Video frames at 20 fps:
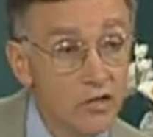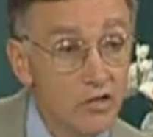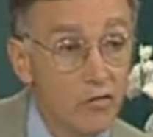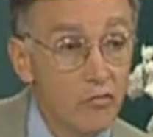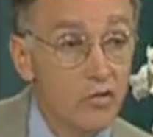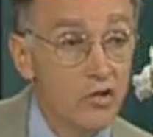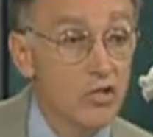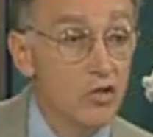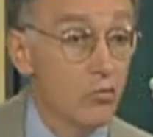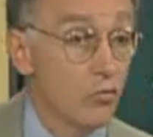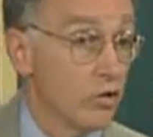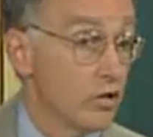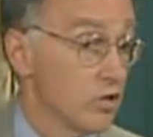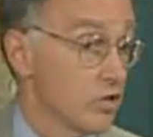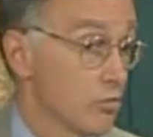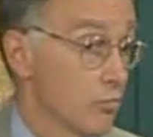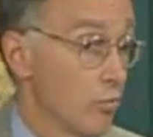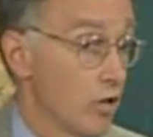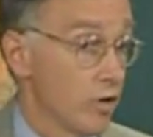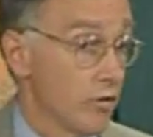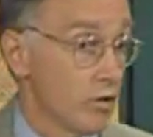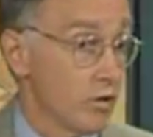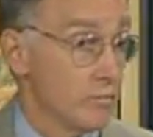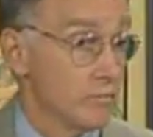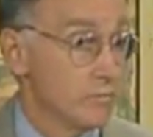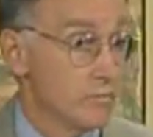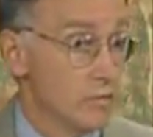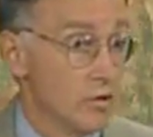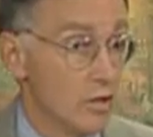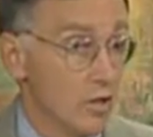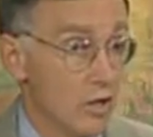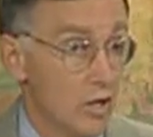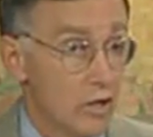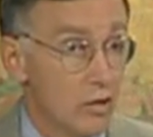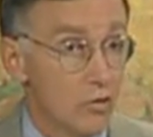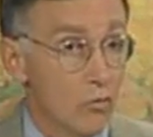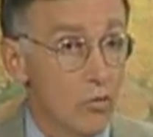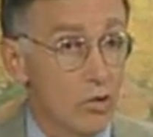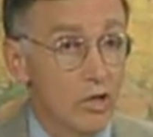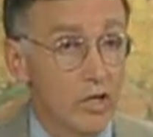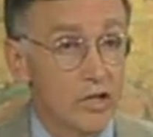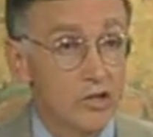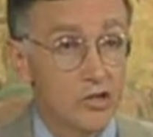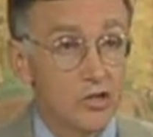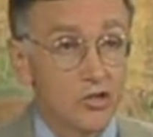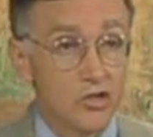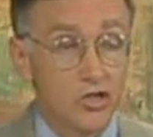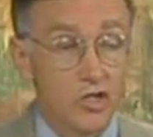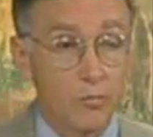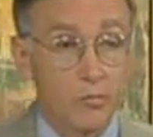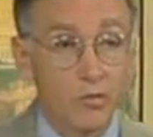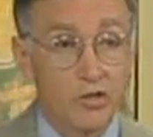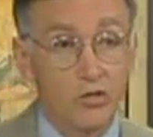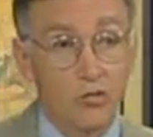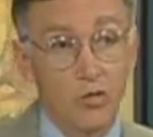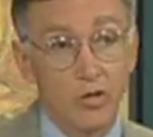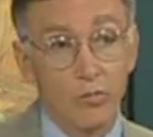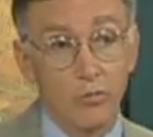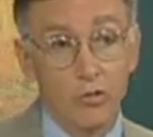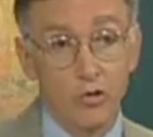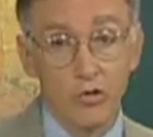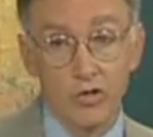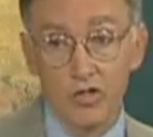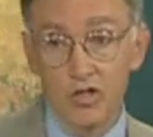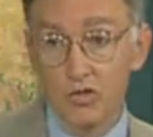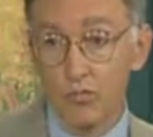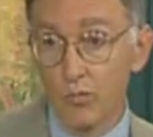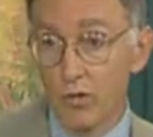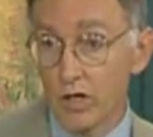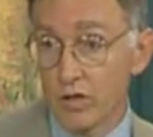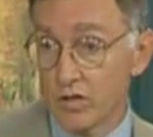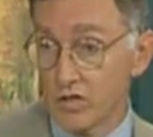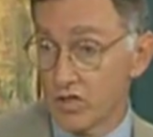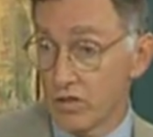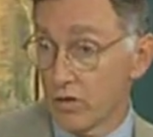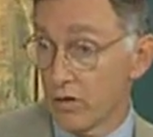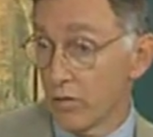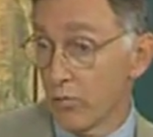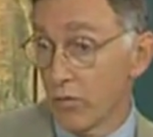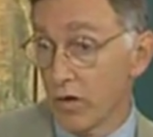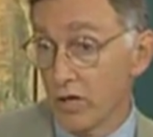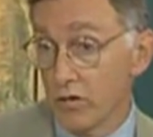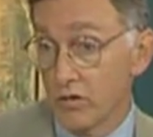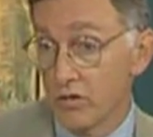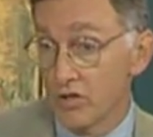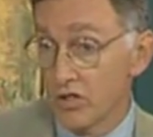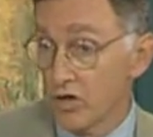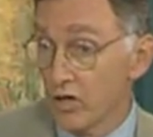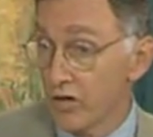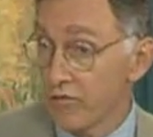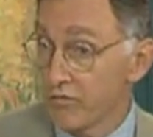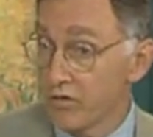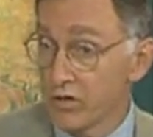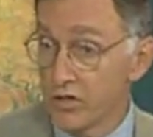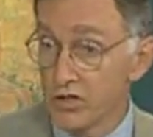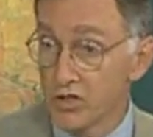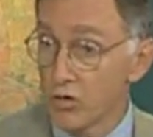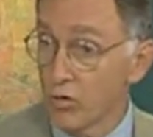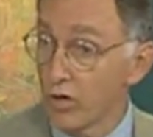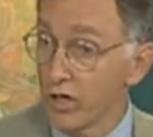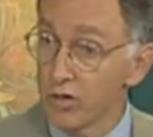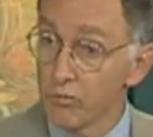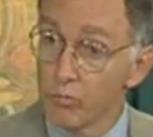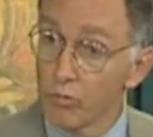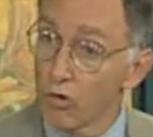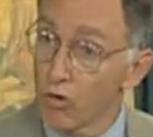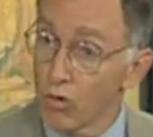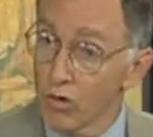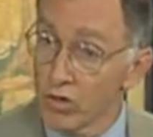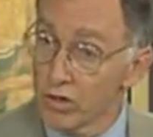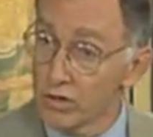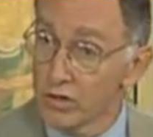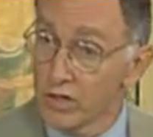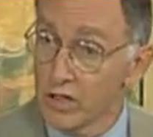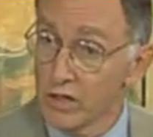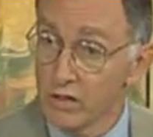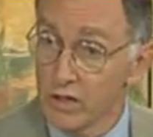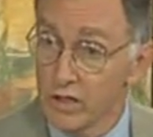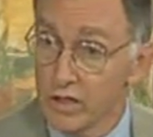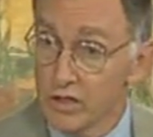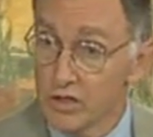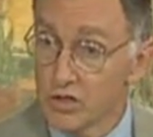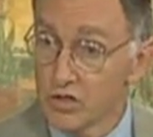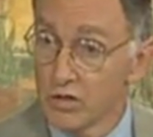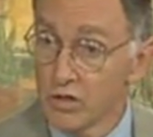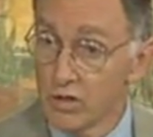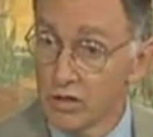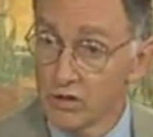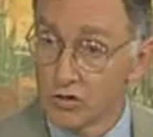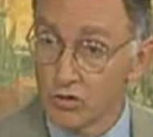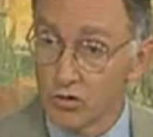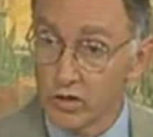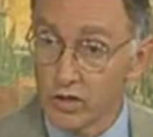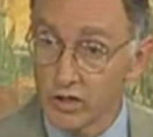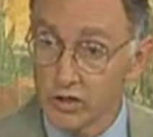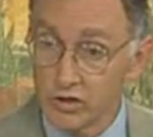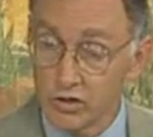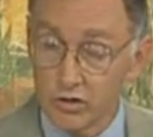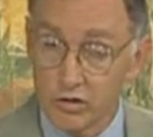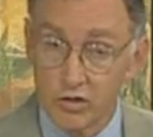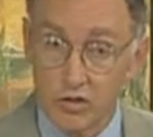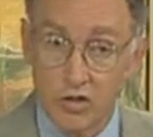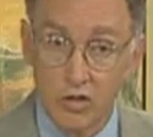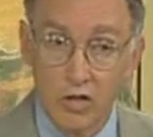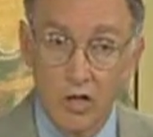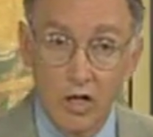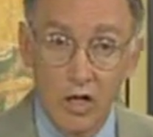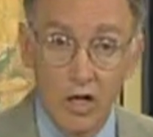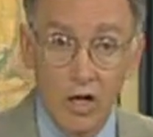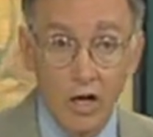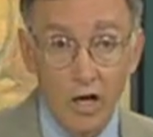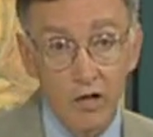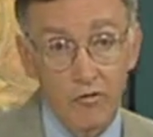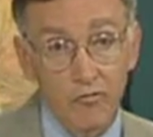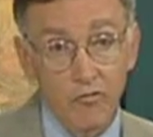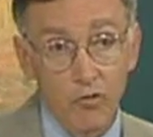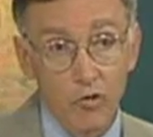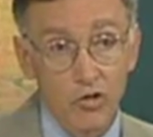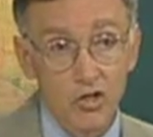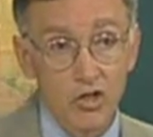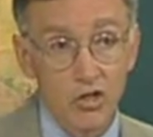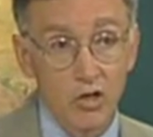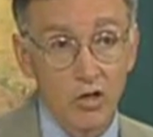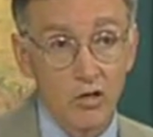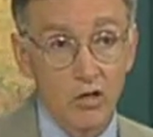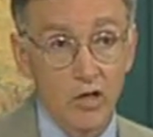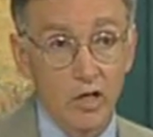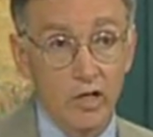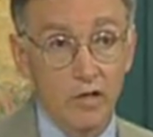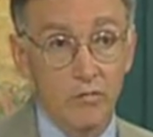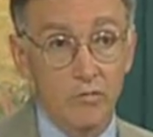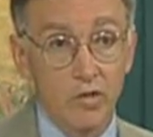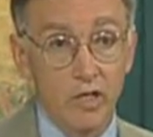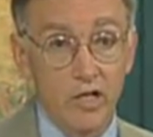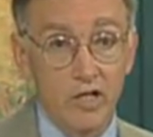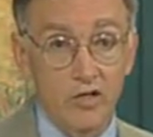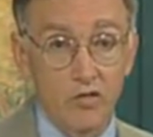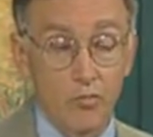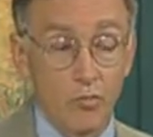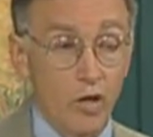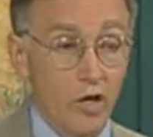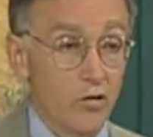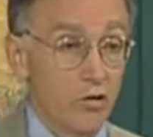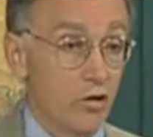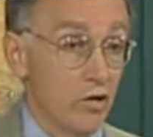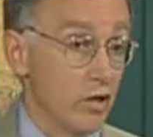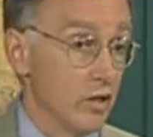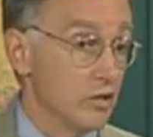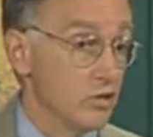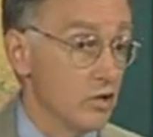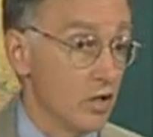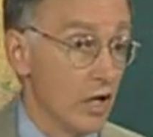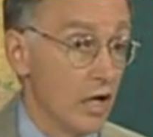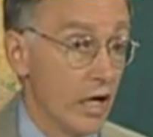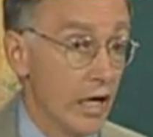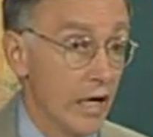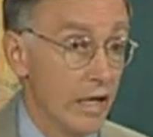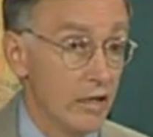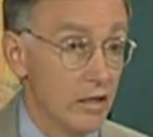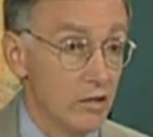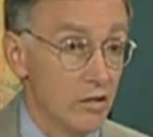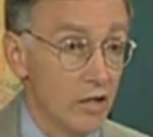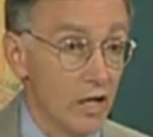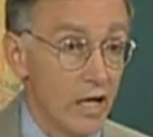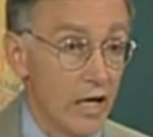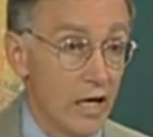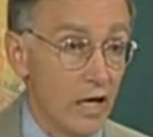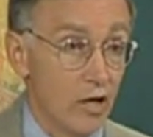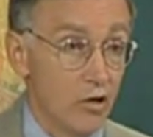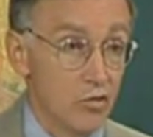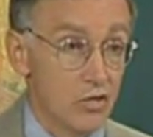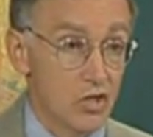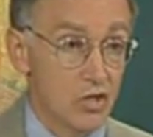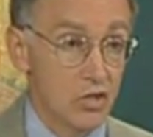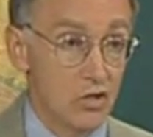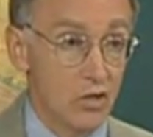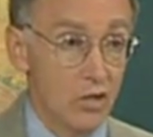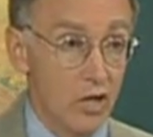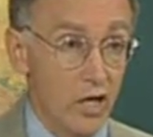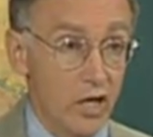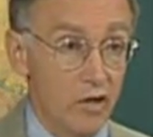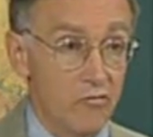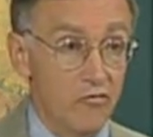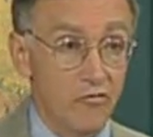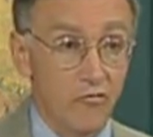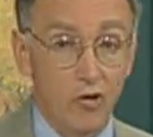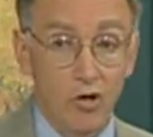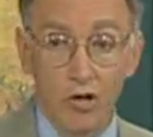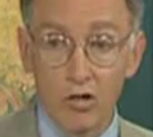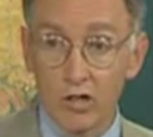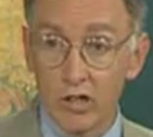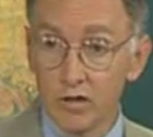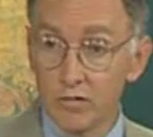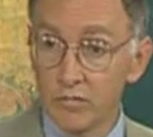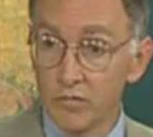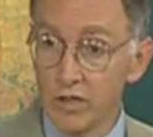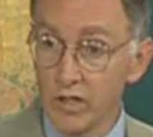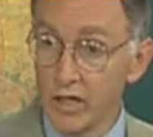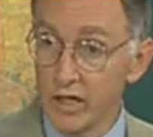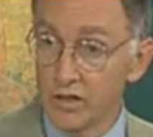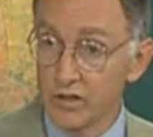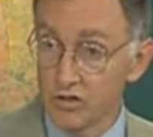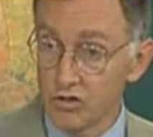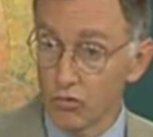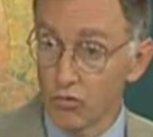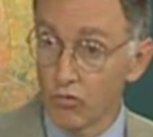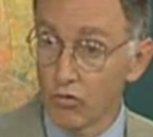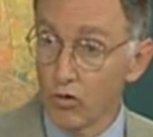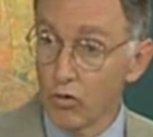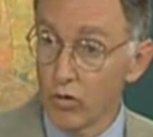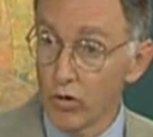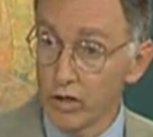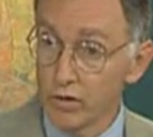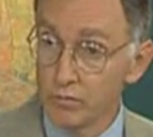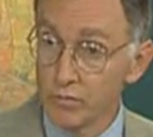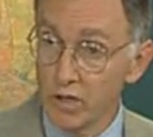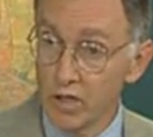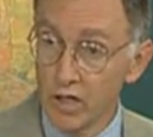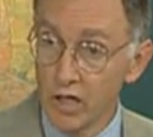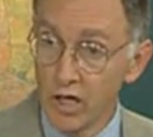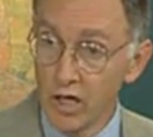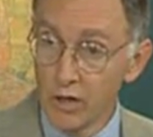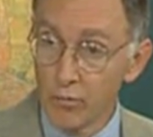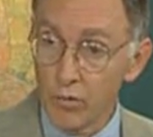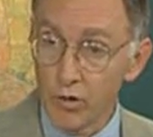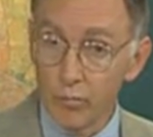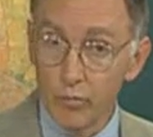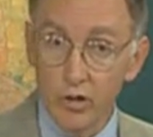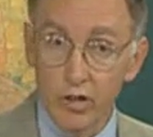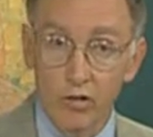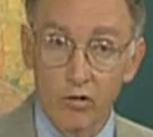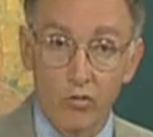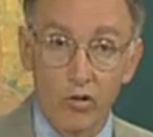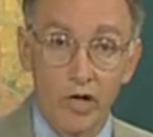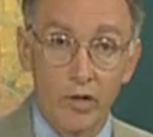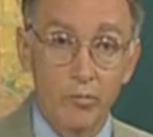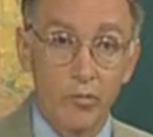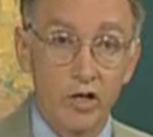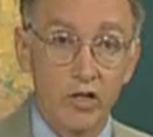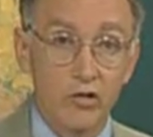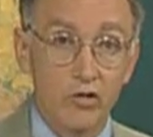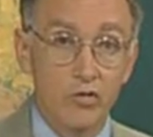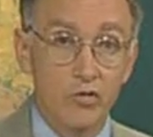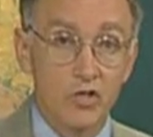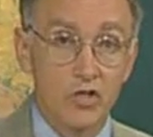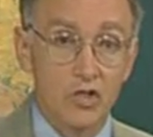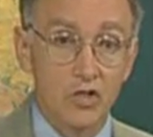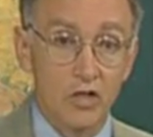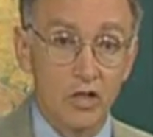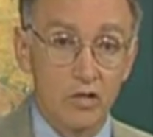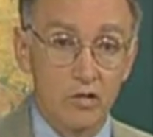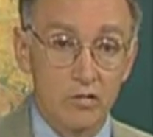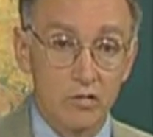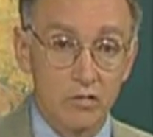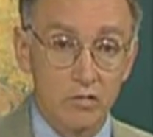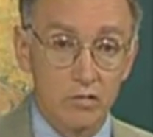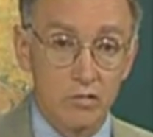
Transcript: to visit with his mother. The relationship between Buddhist monks and their mothers often is quite important in these traditions. Unfortunately, his mother had died and the house had fallen into ruin, but Milarepa used it